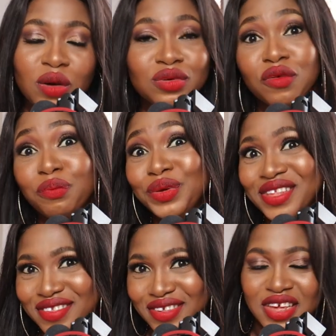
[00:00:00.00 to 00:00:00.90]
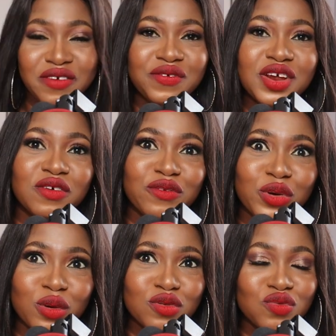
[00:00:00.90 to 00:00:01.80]
out of pity, a friend of
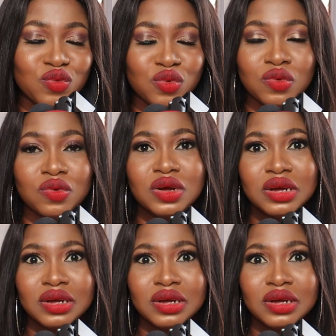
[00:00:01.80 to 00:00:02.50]
yours will,